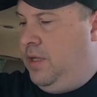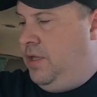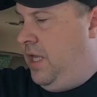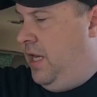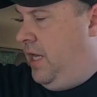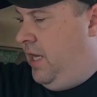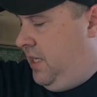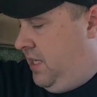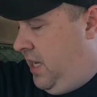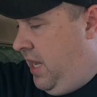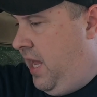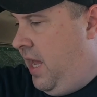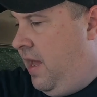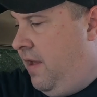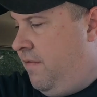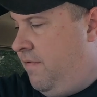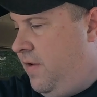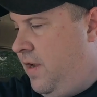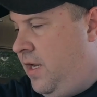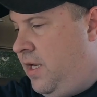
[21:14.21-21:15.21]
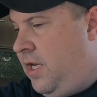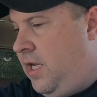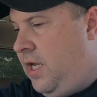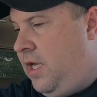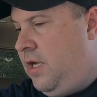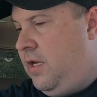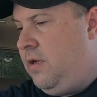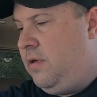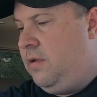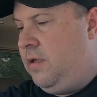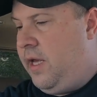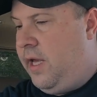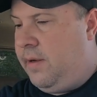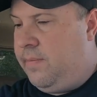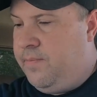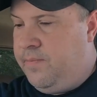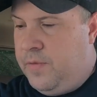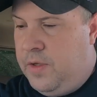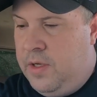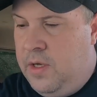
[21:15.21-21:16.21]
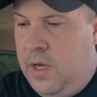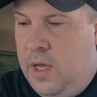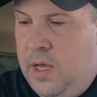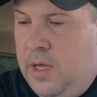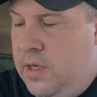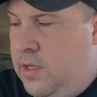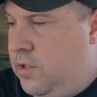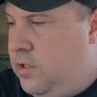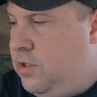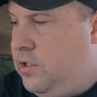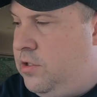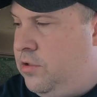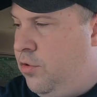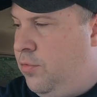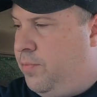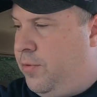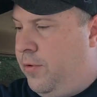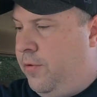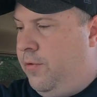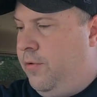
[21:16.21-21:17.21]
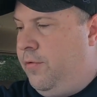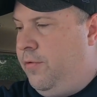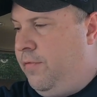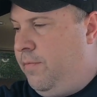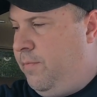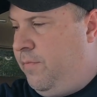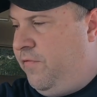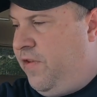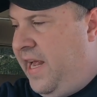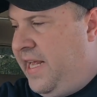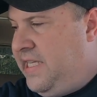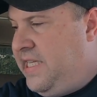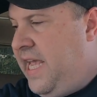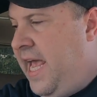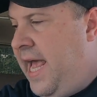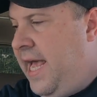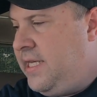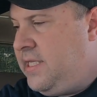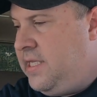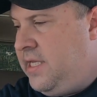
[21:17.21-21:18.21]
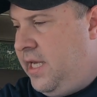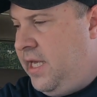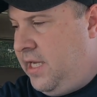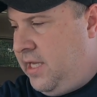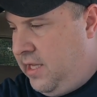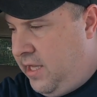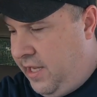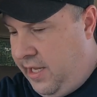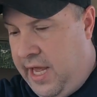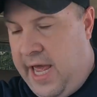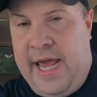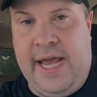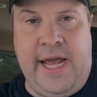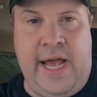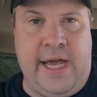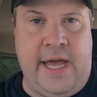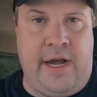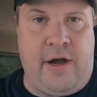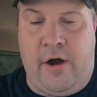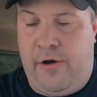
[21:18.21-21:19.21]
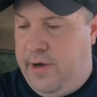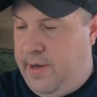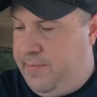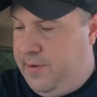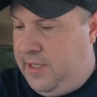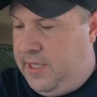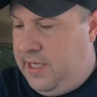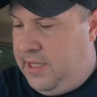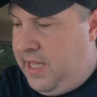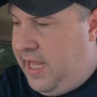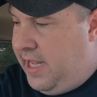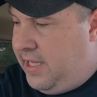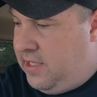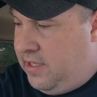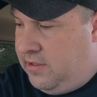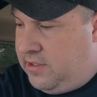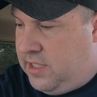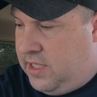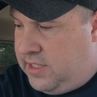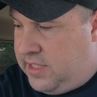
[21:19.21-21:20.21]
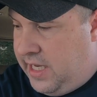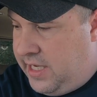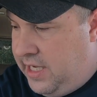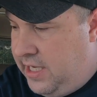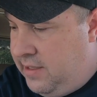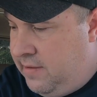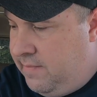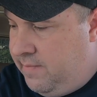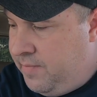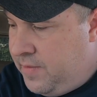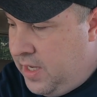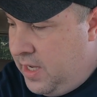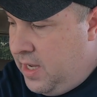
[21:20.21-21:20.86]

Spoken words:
They didn't have any like super fantastic, like, hey, I gotta hurry up and get that deals, because I didn't,